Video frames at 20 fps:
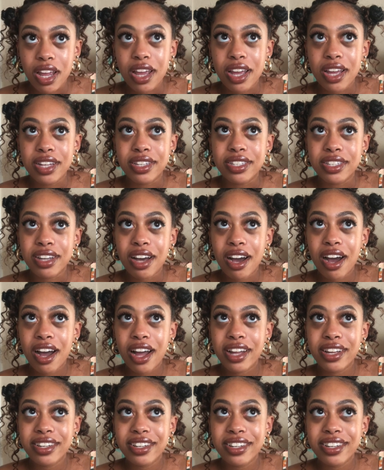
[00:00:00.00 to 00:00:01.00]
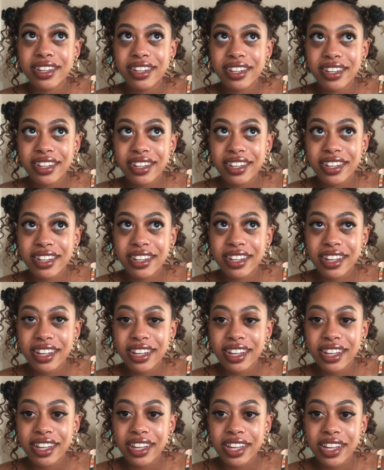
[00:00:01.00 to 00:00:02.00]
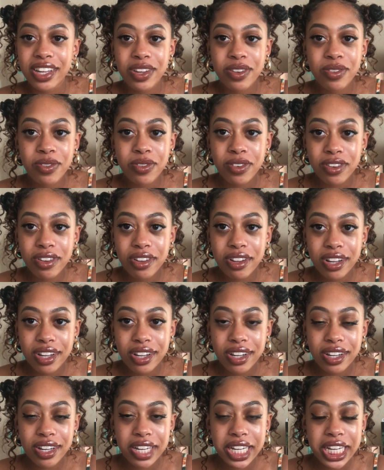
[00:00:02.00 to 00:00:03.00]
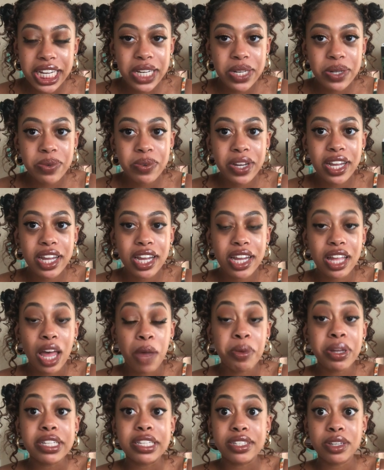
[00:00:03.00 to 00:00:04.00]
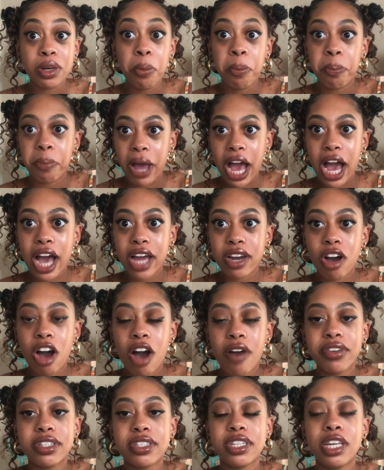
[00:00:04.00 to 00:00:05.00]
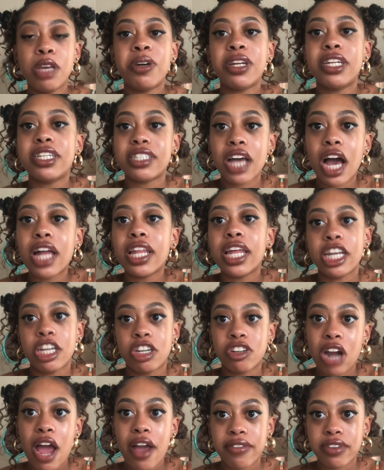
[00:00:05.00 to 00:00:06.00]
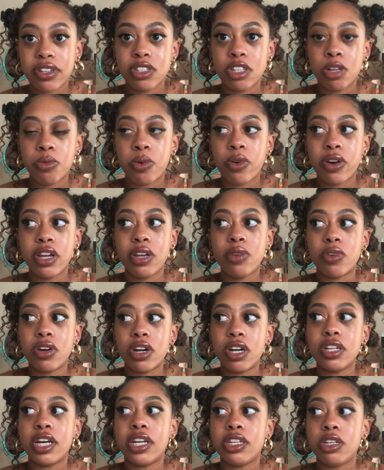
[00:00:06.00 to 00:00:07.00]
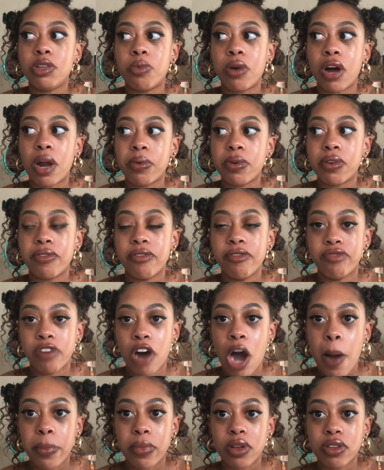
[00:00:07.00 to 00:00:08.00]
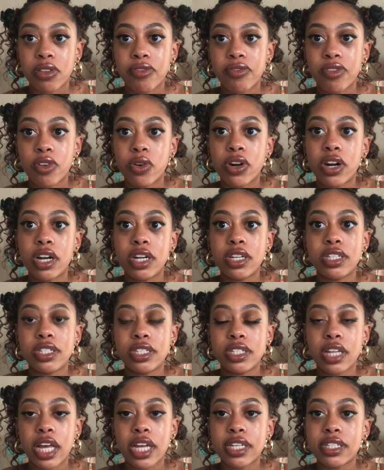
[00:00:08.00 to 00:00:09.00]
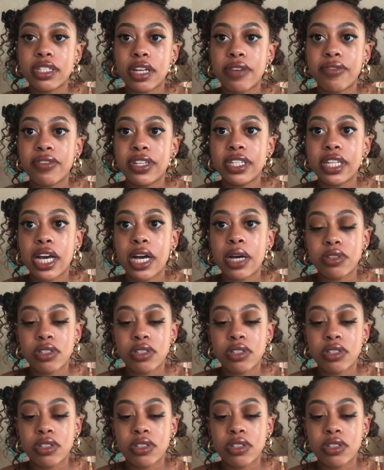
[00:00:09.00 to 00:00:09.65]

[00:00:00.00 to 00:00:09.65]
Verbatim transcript: It's not evil in a way. I mean, still bad, obviously, but it's not like graphic to the point where like you probably want to vomit on the floor and like stuff like that.